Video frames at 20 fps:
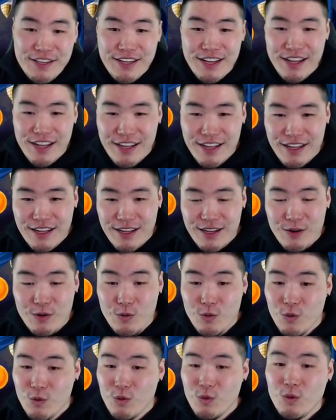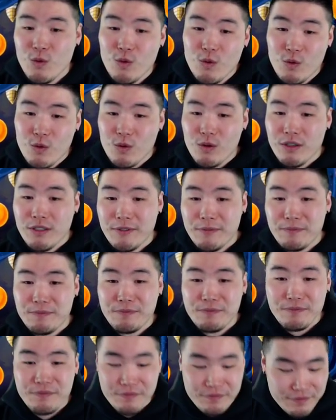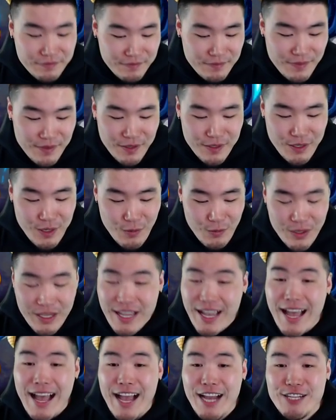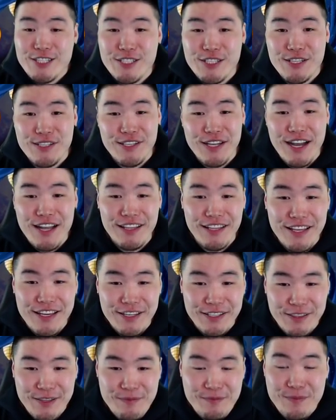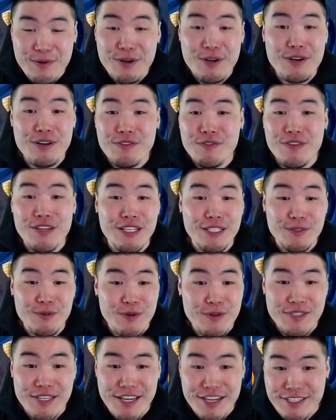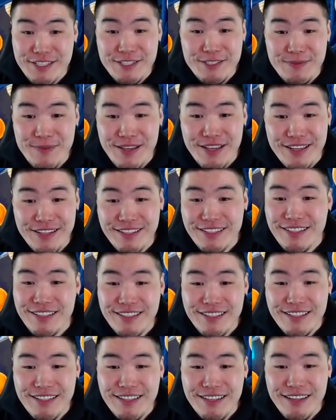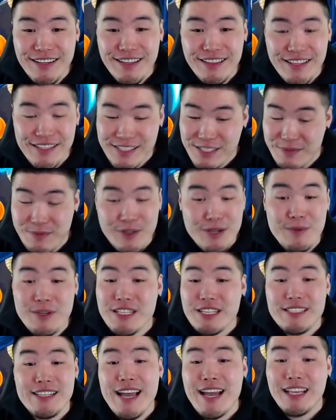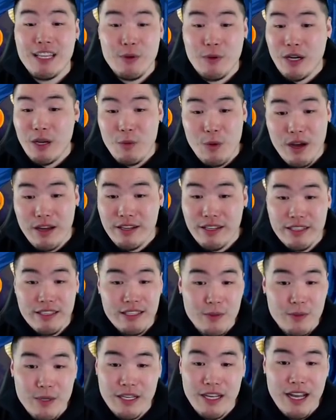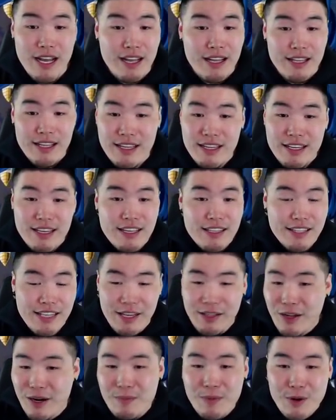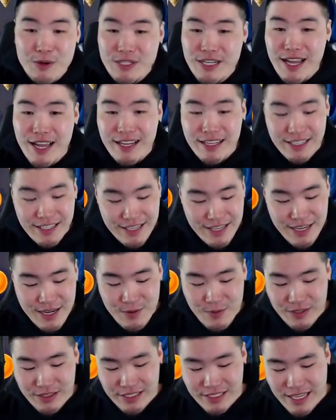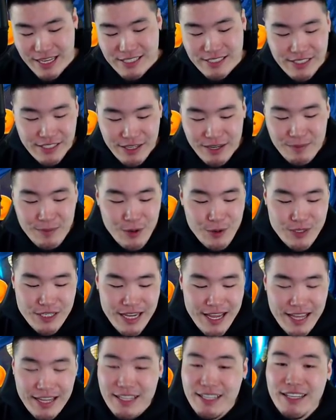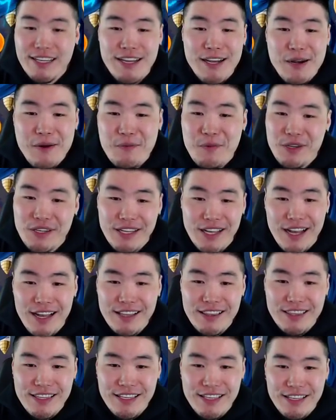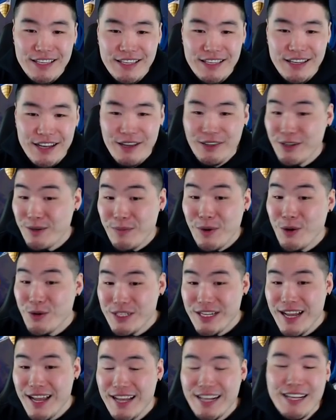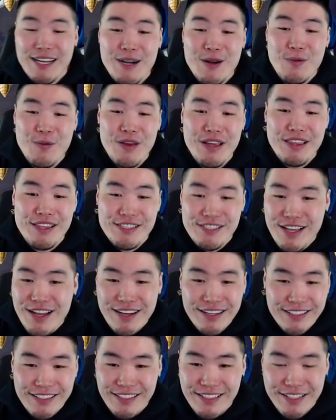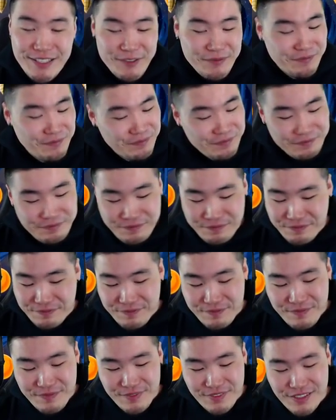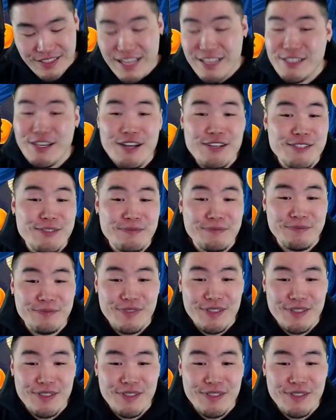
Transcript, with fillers: Uh, ooh. Yo, we actually got like the perfect rotations, man. This is pretty much exactly what I wanted. got LR Bojack with the STR Bojack. We got the other Bojack with Zangya. That's awesome.